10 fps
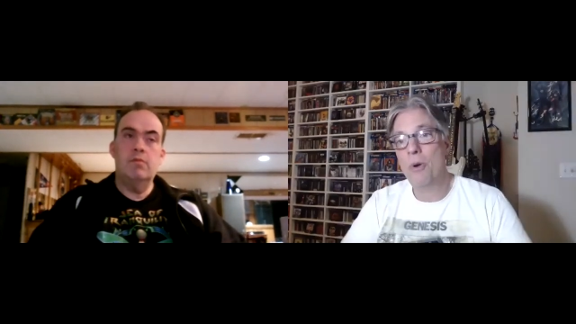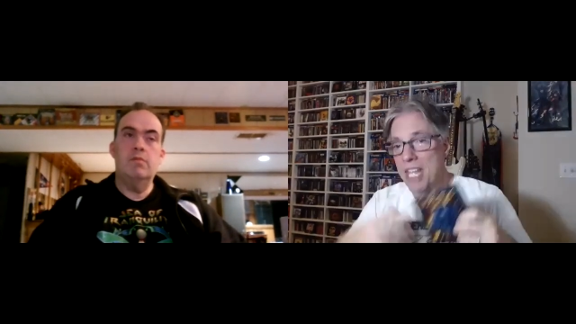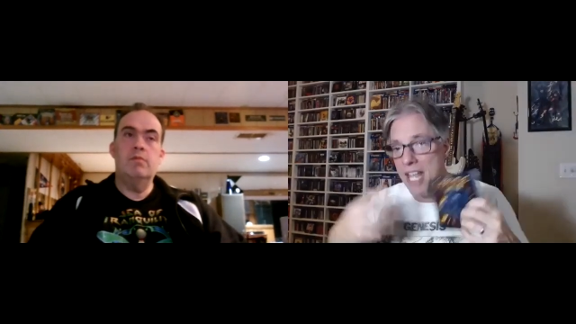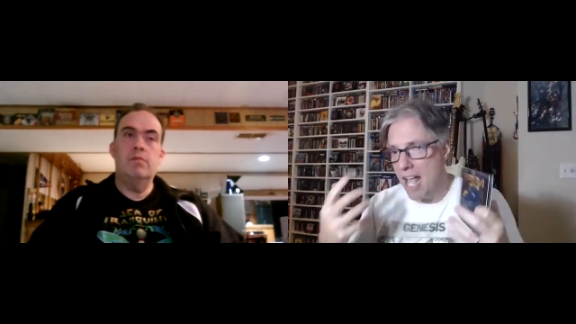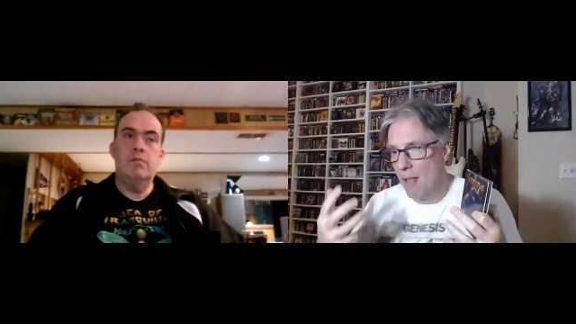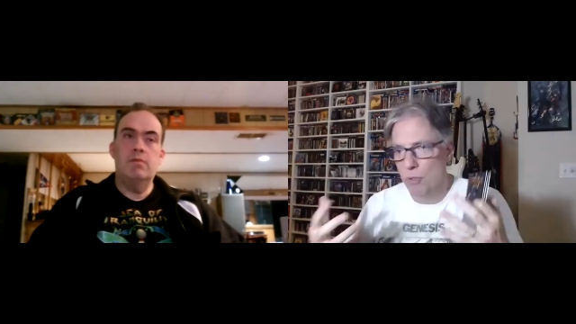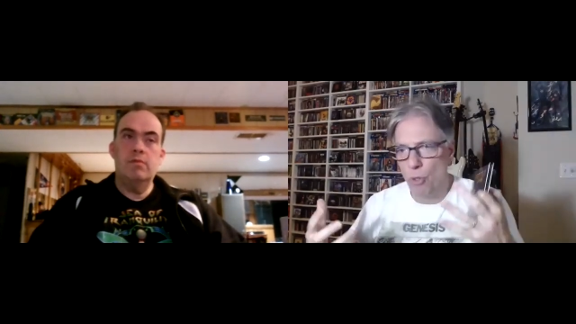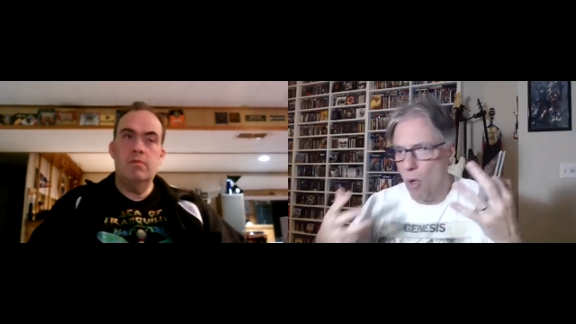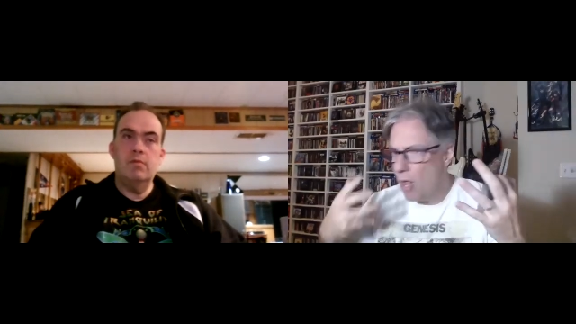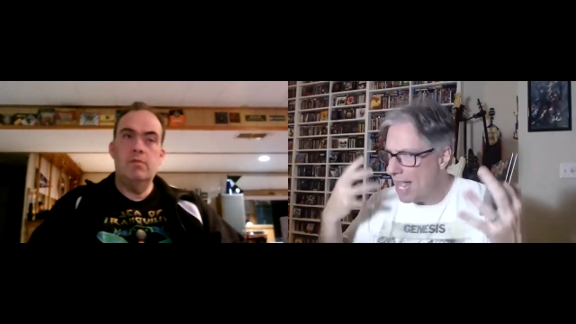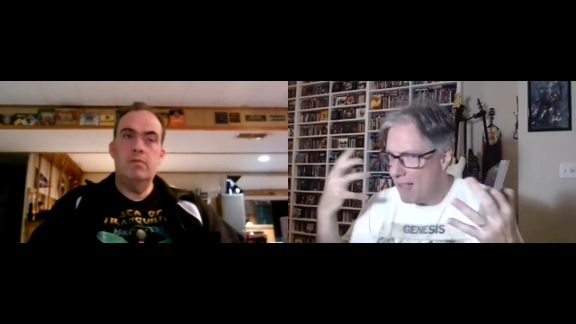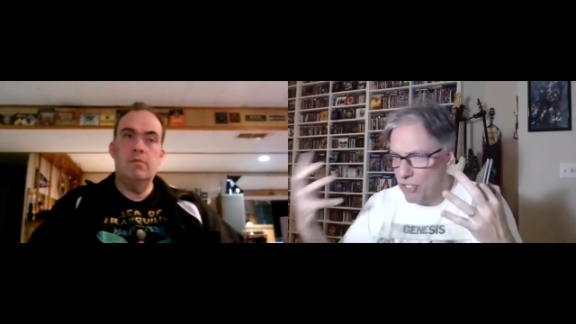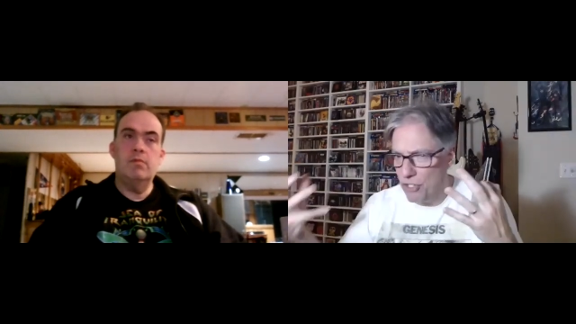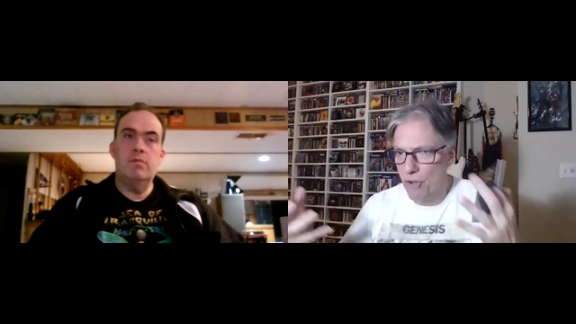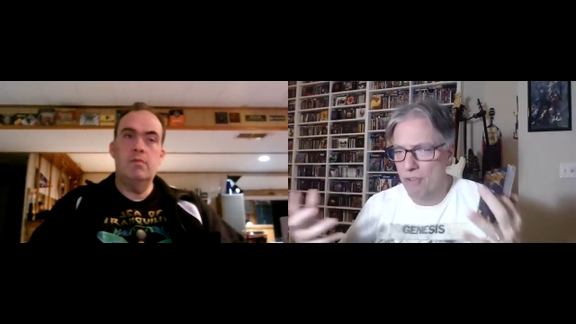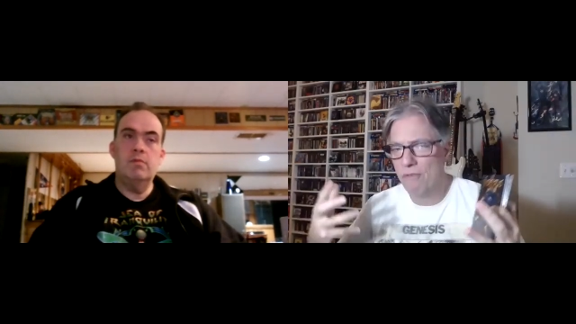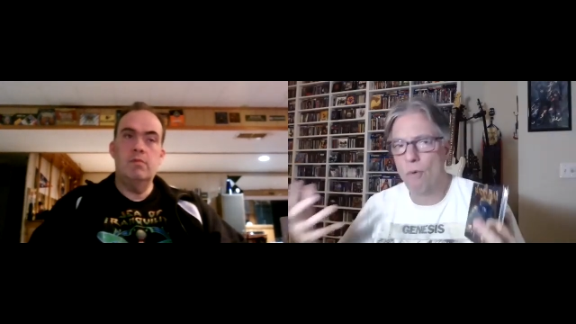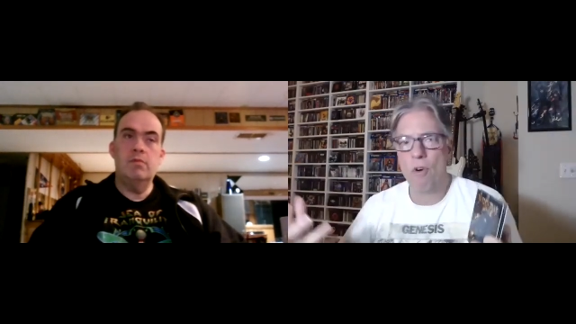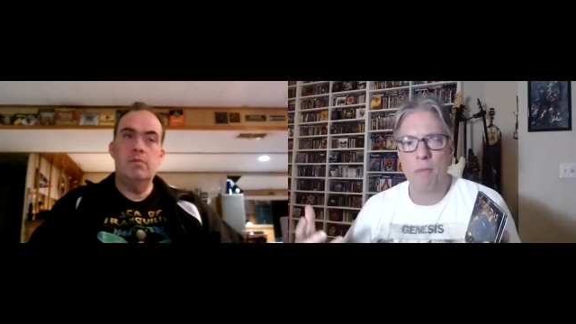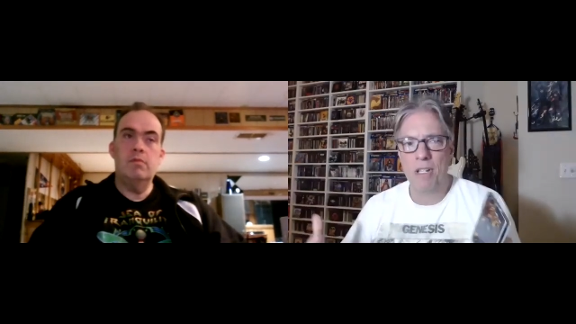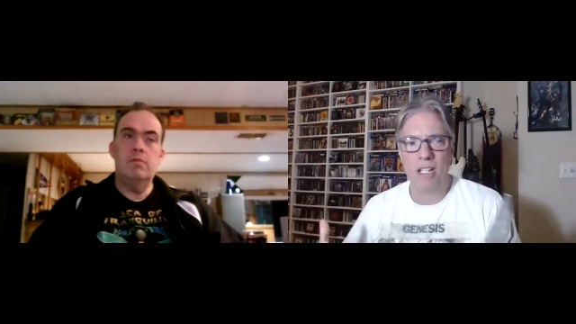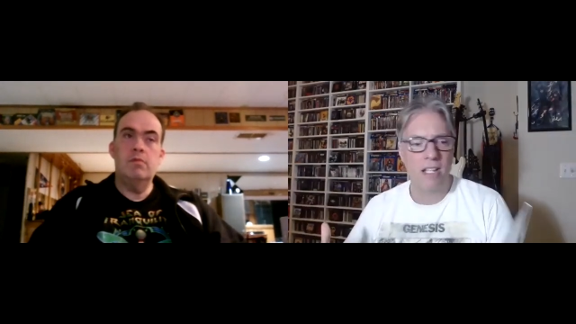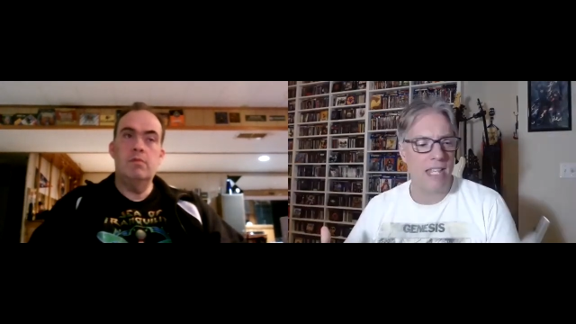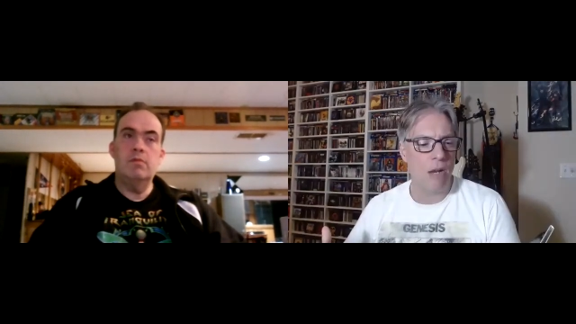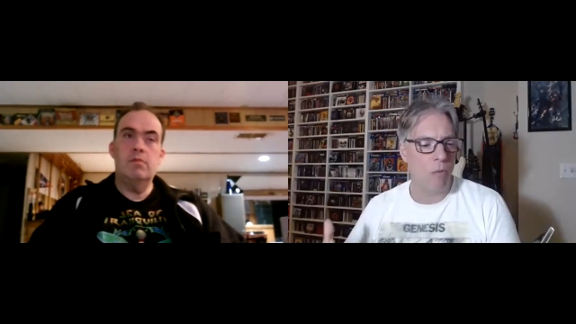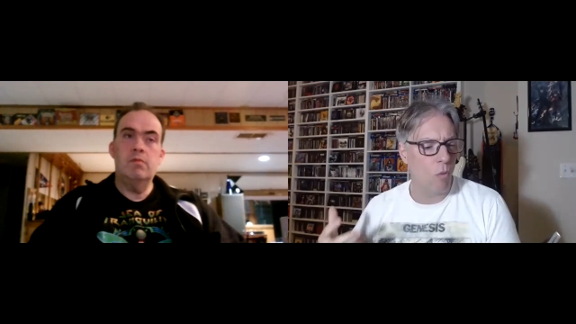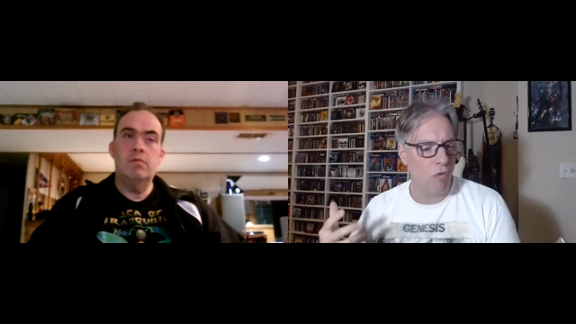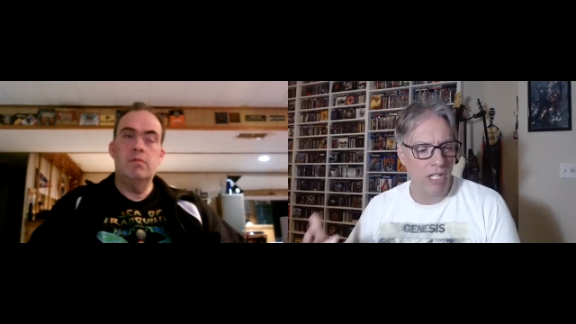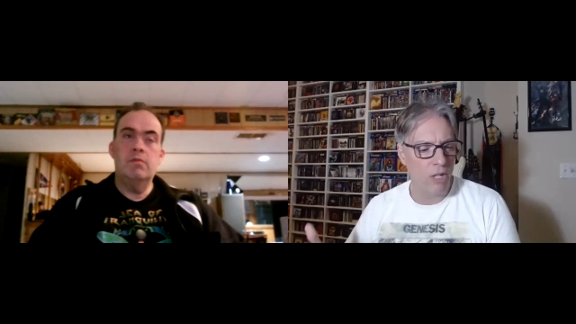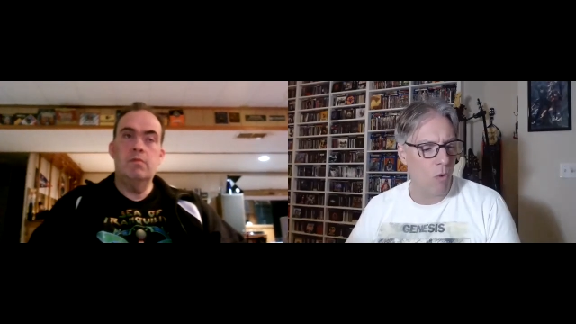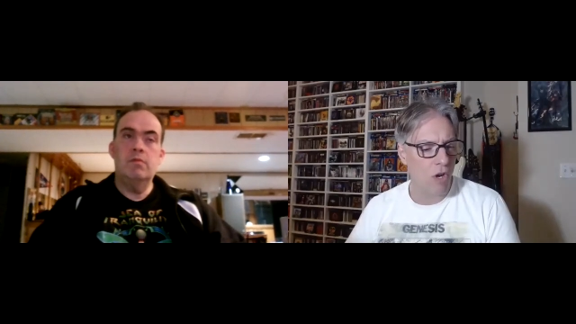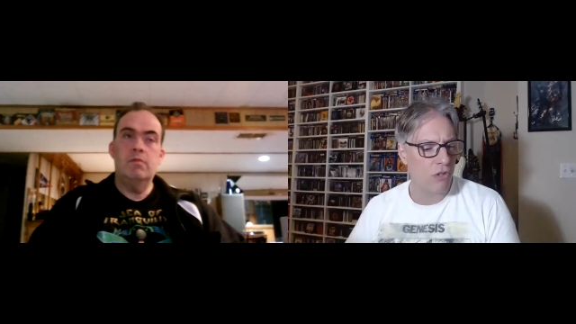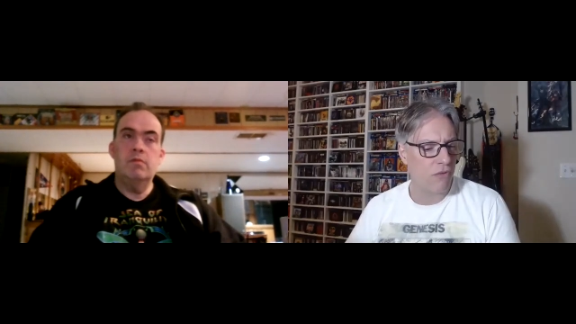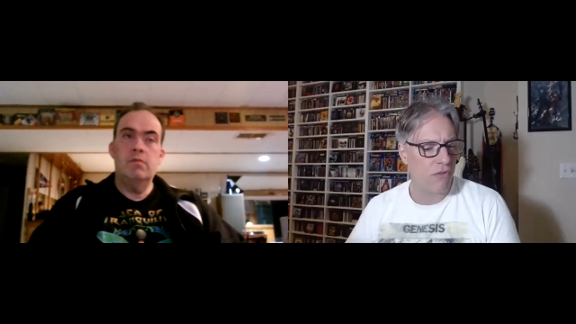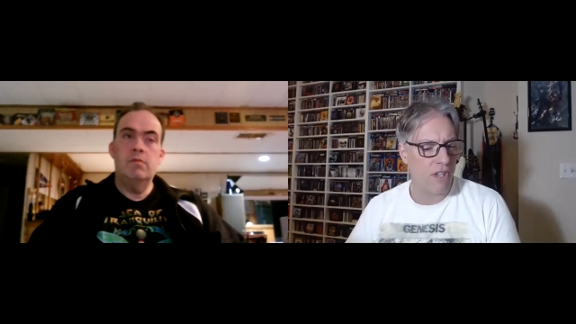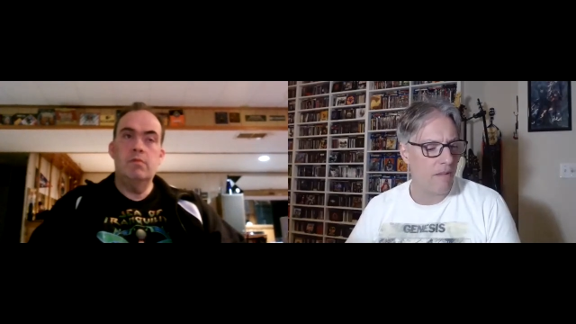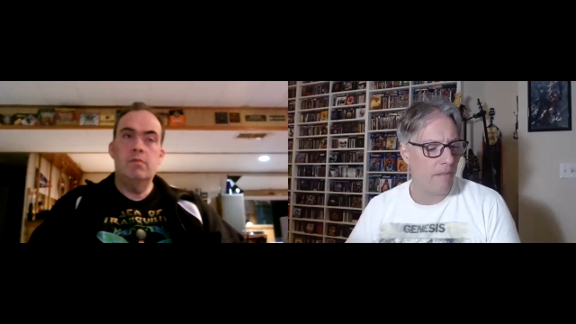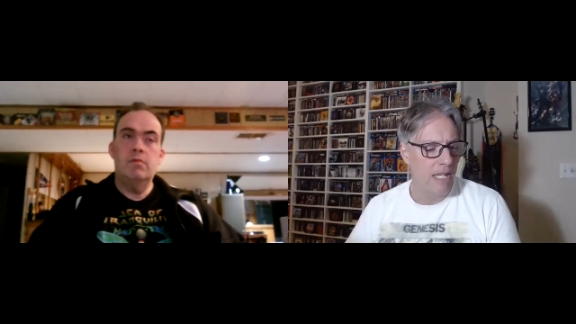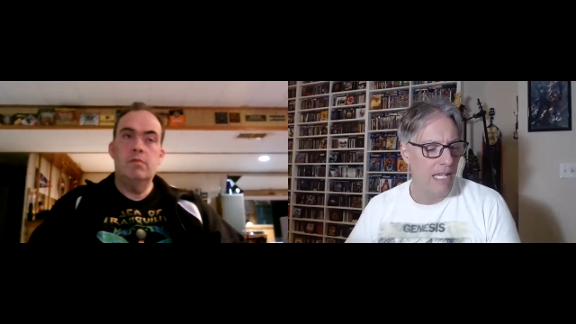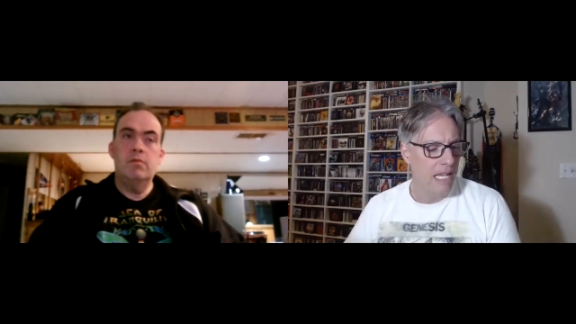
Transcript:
Speaker 1: The albums all have a certain formula that really works for them.